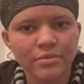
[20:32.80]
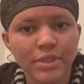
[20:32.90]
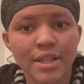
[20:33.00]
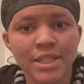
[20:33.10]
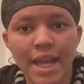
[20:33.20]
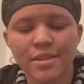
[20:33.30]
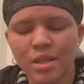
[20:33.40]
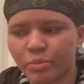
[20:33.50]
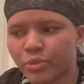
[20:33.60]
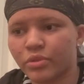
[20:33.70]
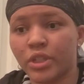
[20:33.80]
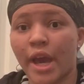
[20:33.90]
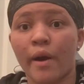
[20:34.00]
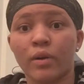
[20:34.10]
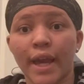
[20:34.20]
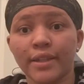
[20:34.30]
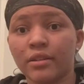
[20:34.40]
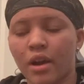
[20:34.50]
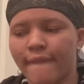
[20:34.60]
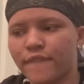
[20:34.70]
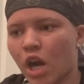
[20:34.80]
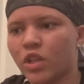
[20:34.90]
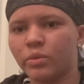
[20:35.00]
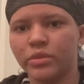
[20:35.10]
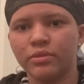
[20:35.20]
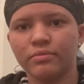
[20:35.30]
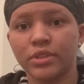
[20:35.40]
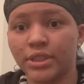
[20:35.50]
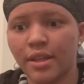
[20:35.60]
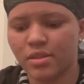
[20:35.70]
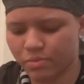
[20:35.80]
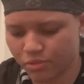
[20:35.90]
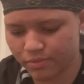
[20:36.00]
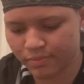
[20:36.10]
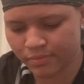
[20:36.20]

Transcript: It's that simple. Y'all don't like it, unfollow me. It's that simple.